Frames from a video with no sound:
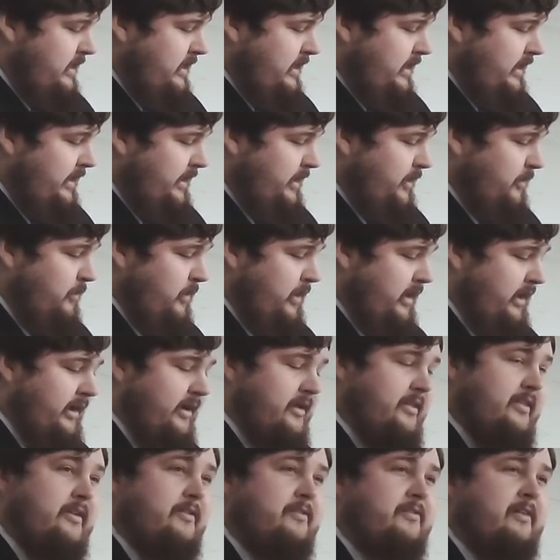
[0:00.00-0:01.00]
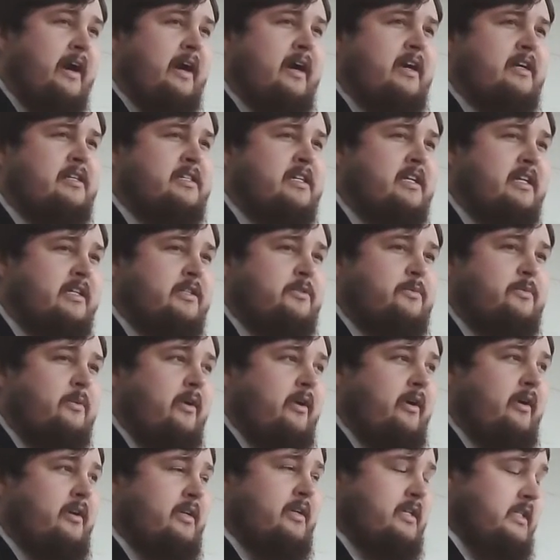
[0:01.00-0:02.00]
Uh, where the Pharisees
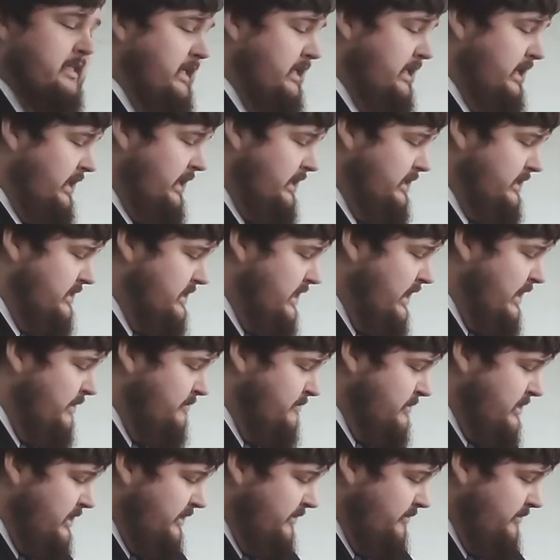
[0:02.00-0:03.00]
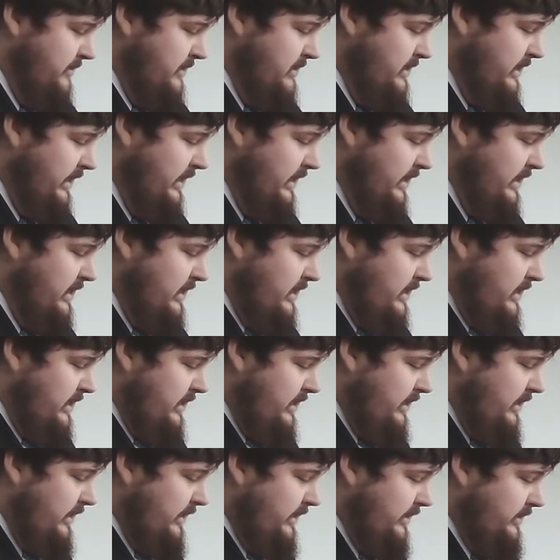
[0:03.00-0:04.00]
were seeking to tempt him, and they
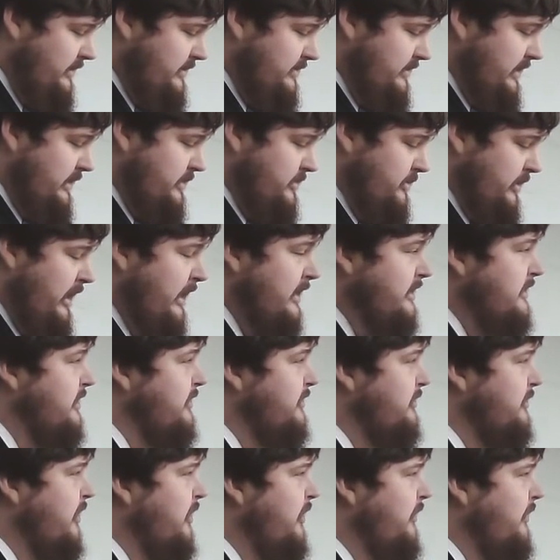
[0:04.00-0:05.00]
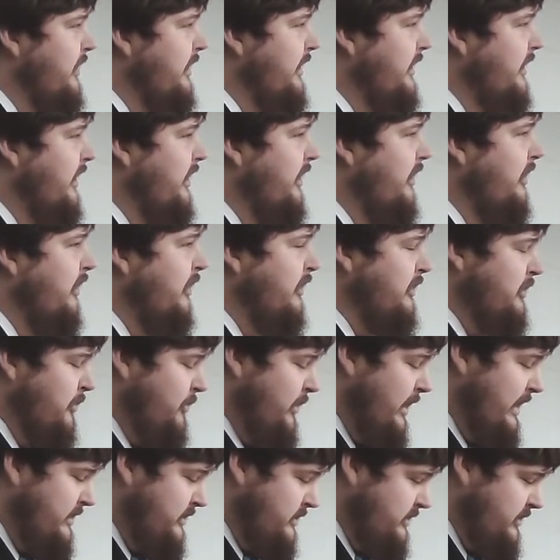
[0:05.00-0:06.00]
they tried to throw a, a hard
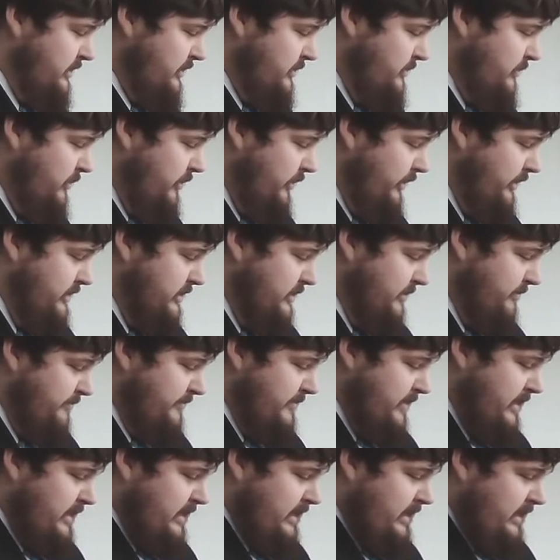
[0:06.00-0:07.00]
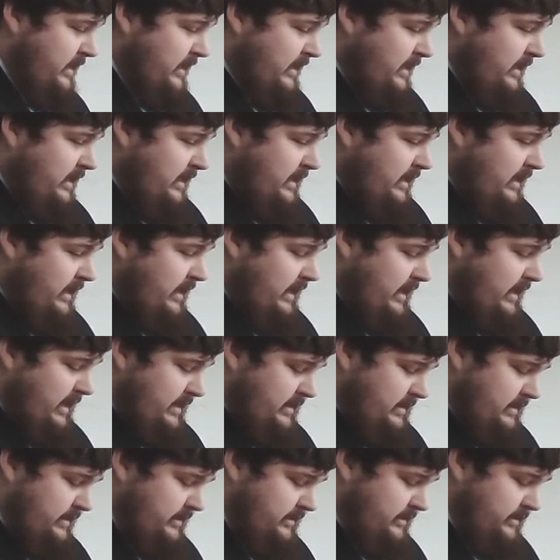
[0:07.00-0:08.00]
question towards him.
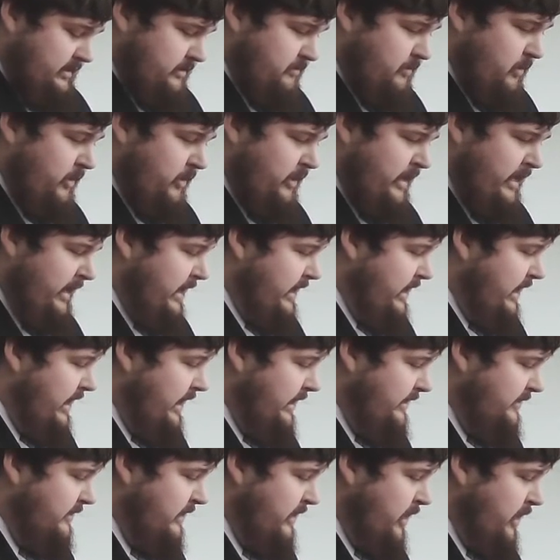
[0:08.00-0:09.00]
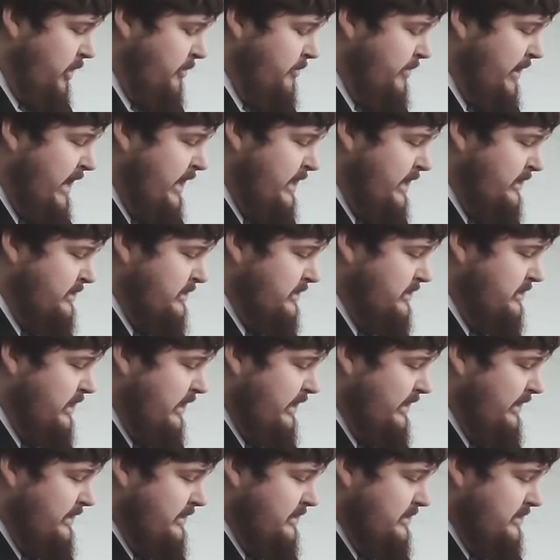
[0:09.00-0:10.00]
And this morning, I, I, think our passage
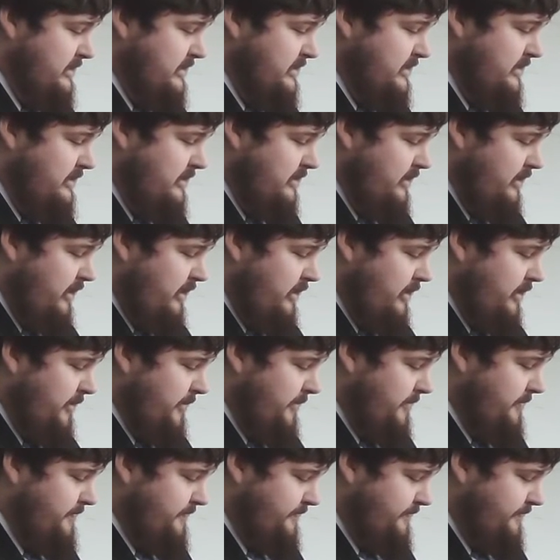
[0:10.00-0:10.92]
has um,